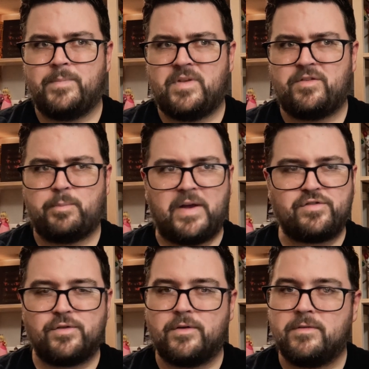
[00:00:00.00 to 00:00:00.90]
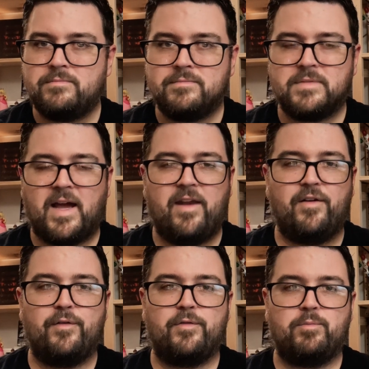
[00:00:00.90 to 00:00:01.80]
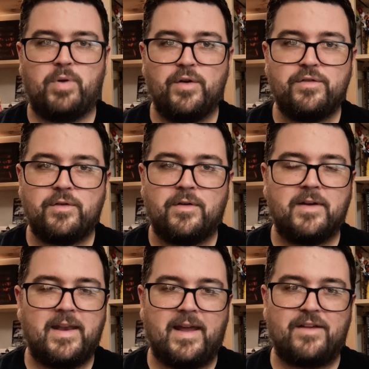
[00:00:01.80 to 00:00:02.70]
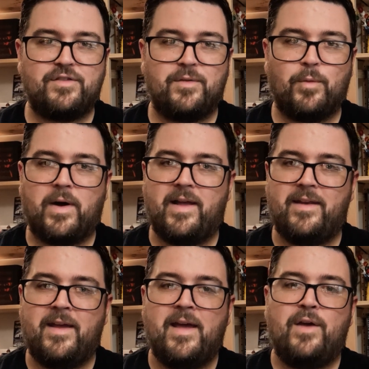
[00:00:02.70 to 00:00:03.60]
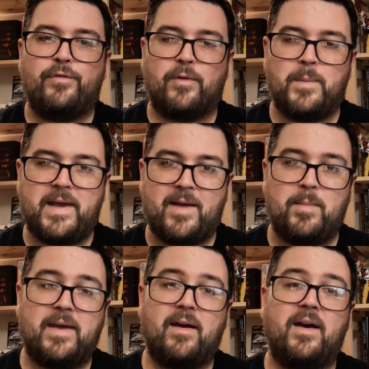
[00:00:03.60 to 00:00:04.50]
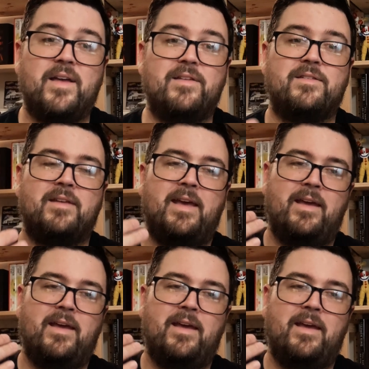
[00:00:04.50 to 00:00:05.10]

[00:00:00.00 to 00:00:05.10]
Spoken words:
special kind of personal connection one for me, because,